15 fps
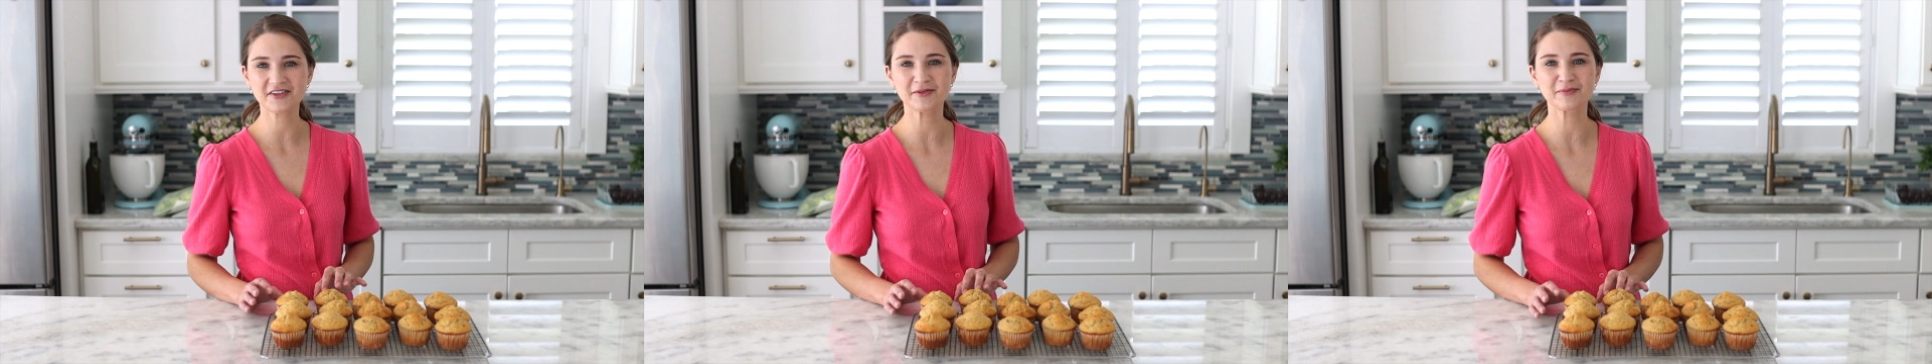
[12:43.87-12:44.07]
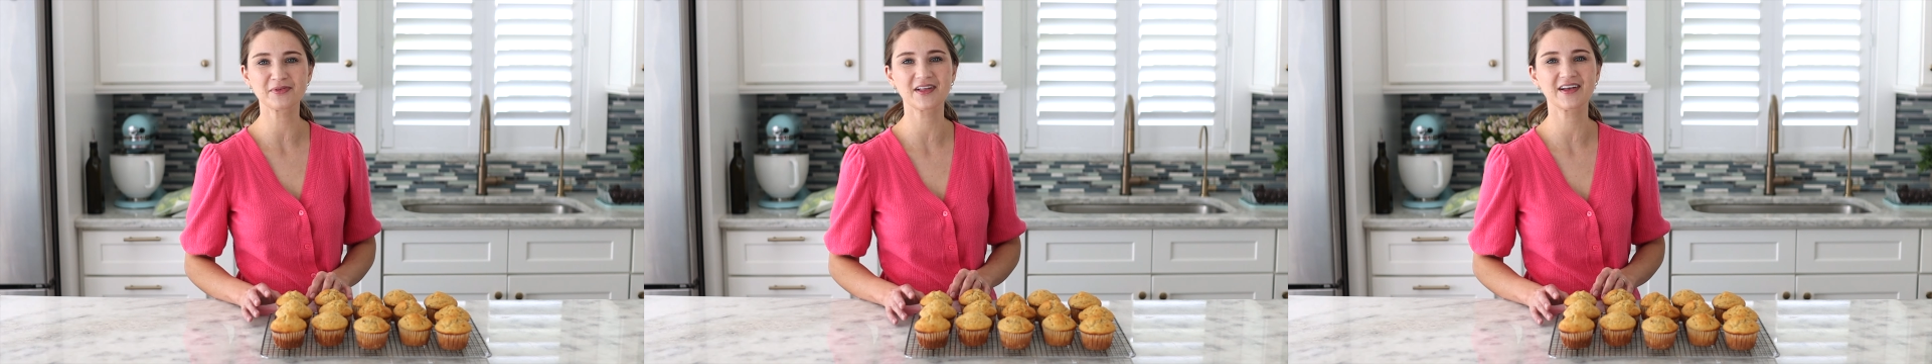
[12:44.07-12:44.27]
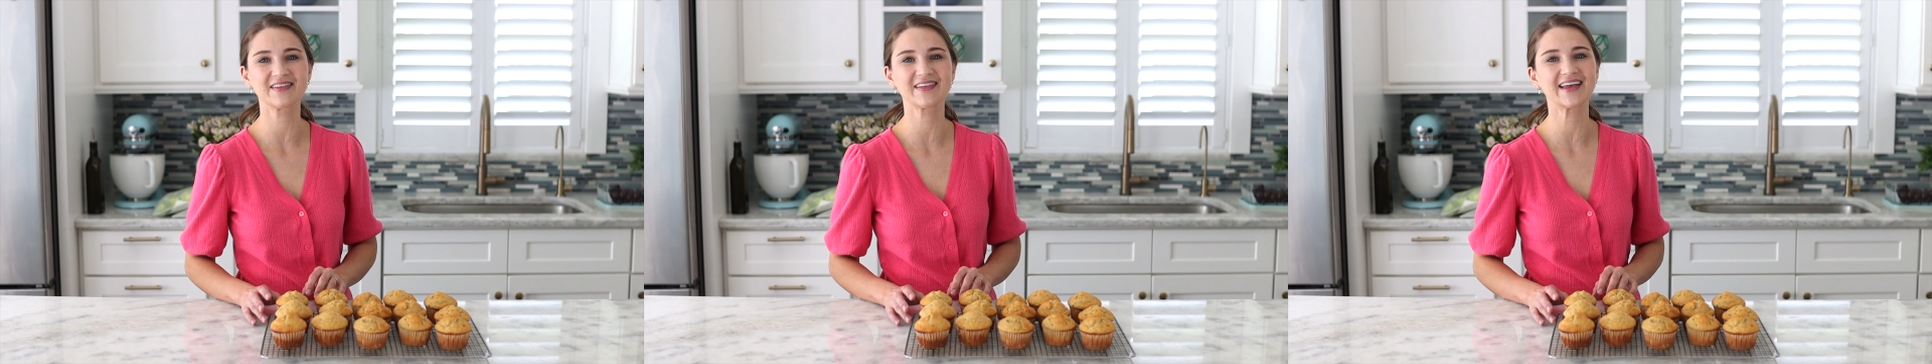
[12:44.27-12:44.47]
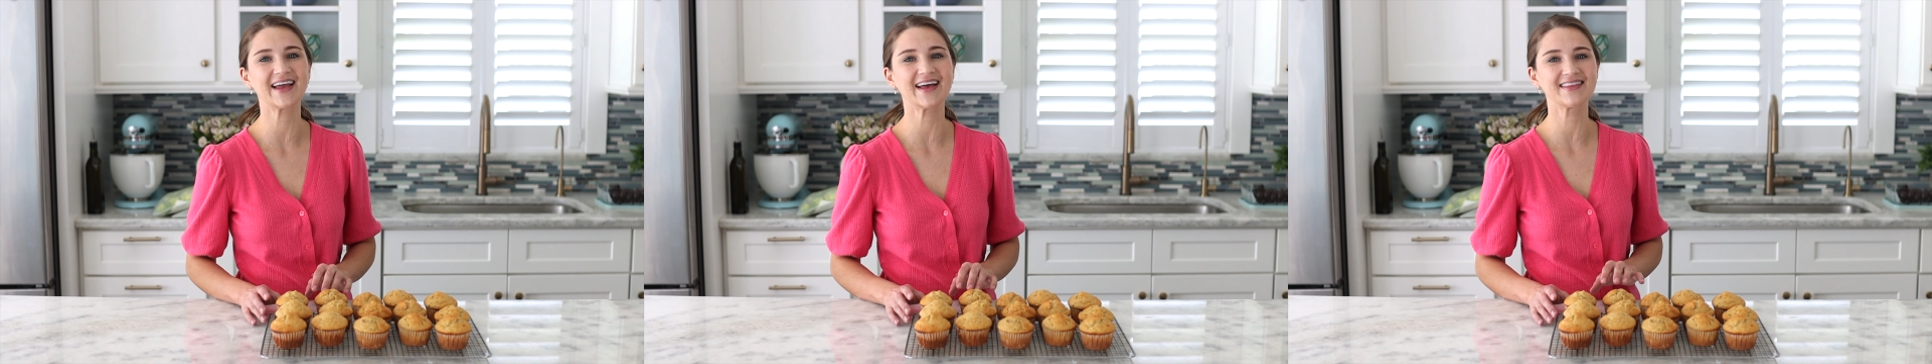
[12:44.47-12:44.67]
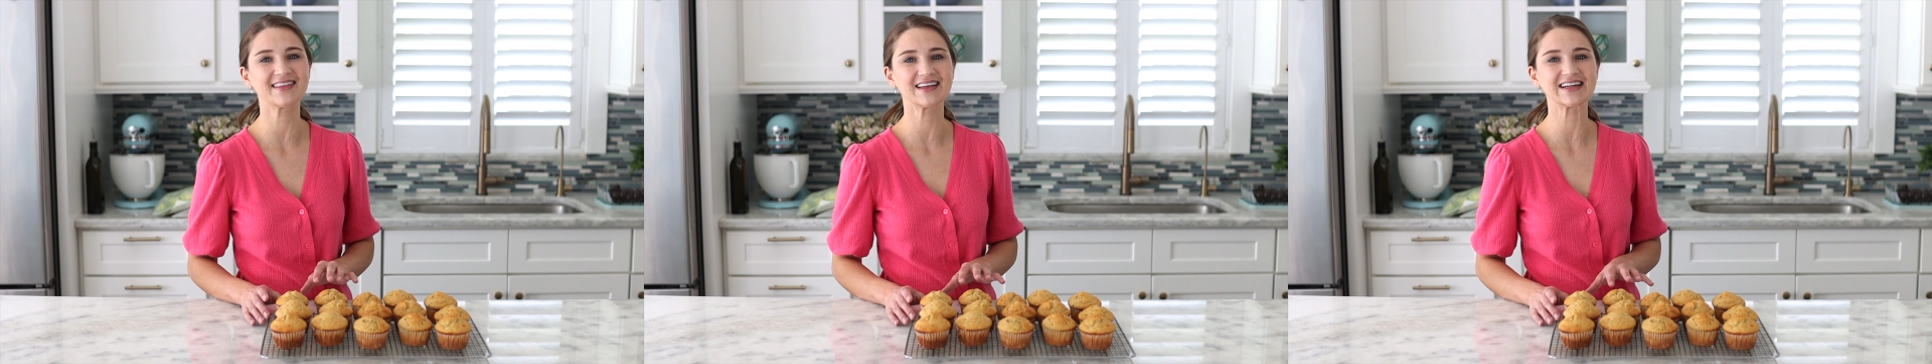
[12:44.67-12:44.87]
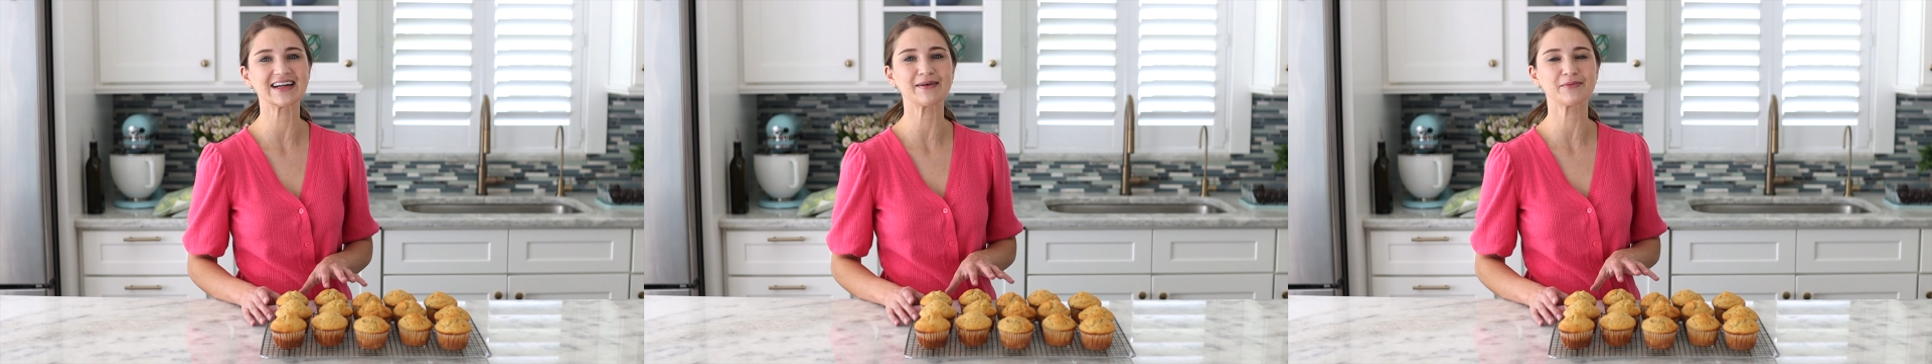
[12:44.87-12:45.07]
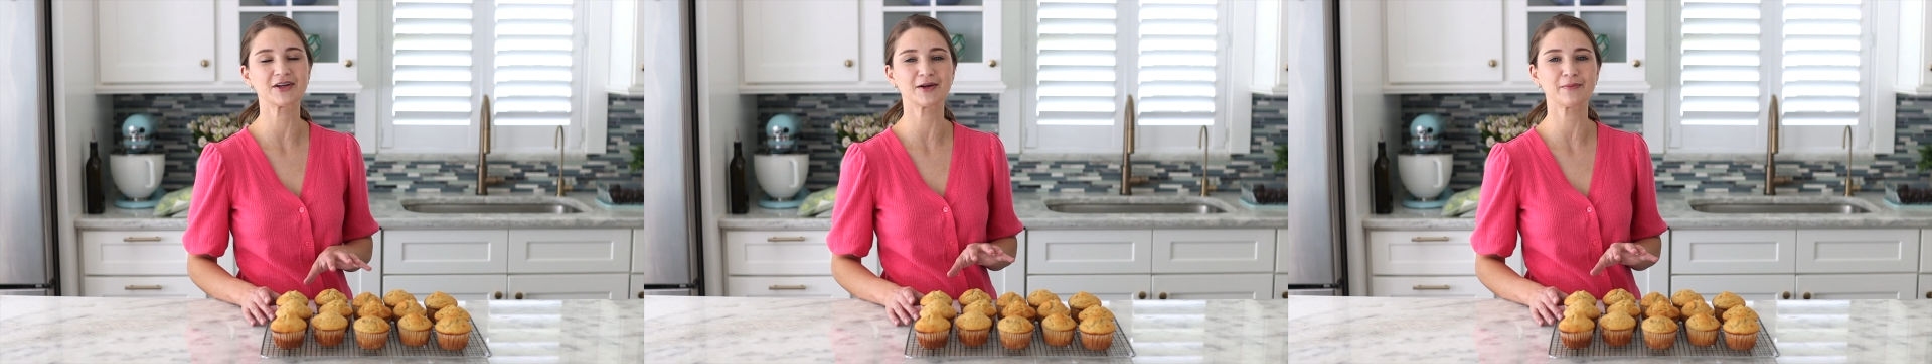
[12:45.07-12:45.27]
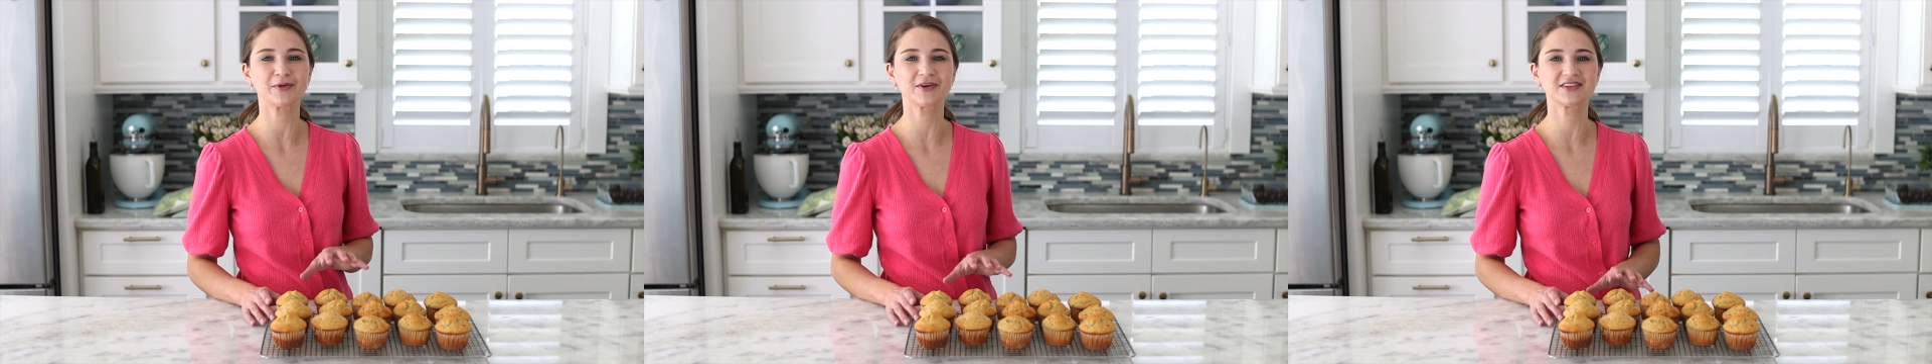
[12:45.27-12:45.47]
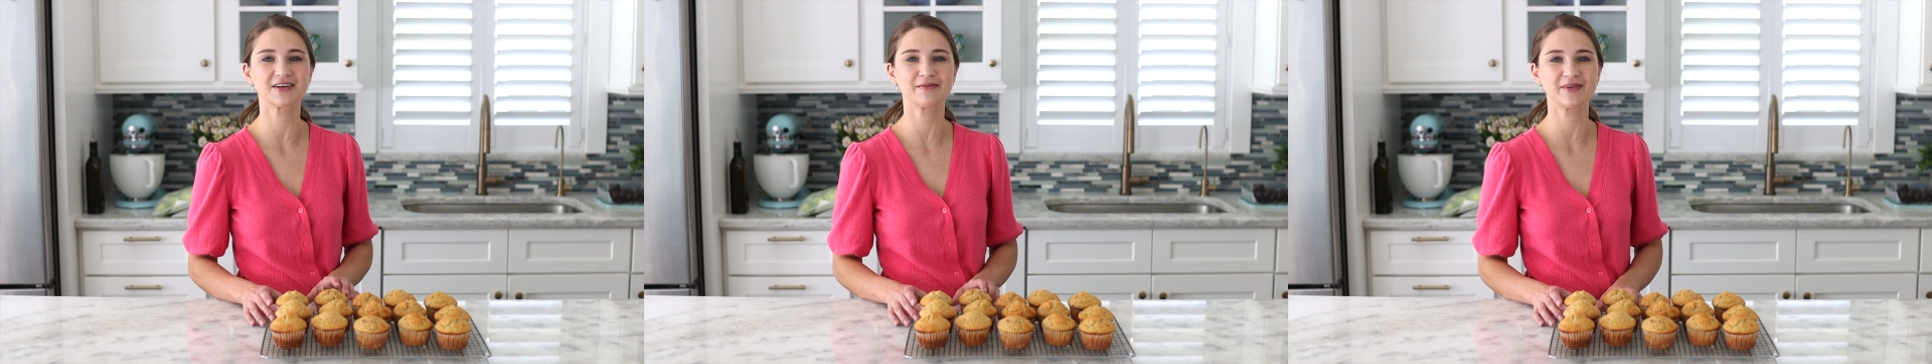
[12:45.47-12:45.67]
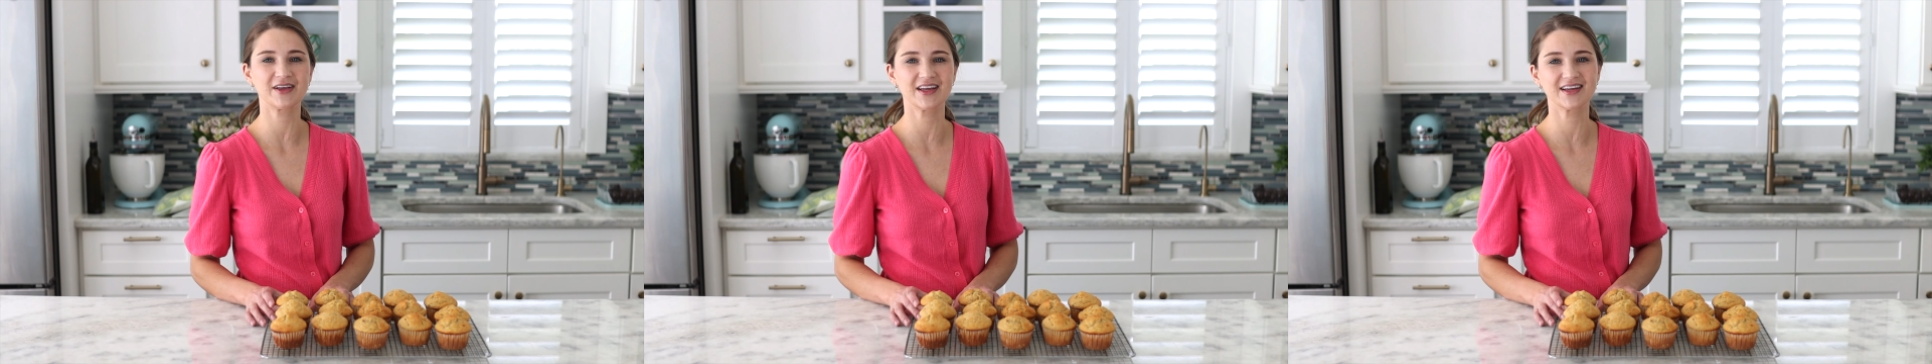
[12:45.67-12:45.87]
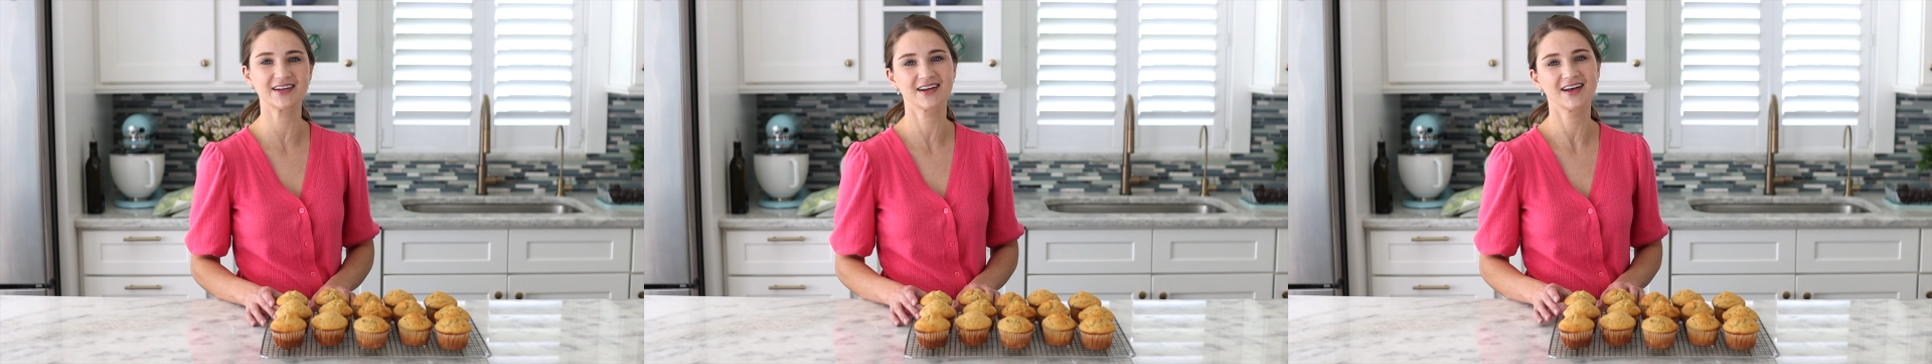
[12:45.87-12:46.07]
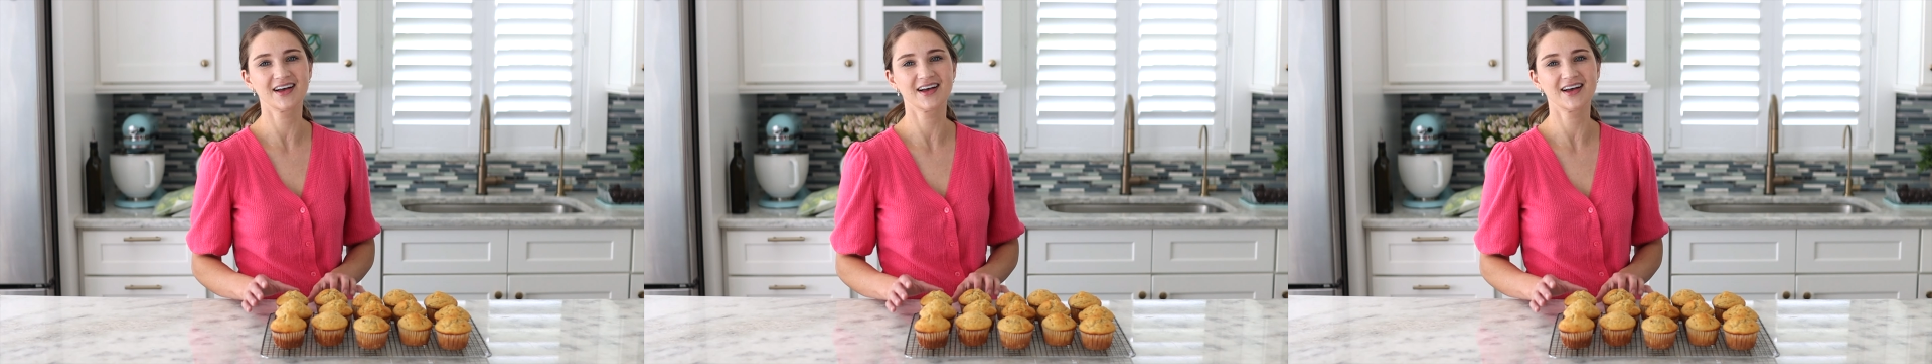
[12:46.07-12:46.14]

completely and then I'm gonna put them in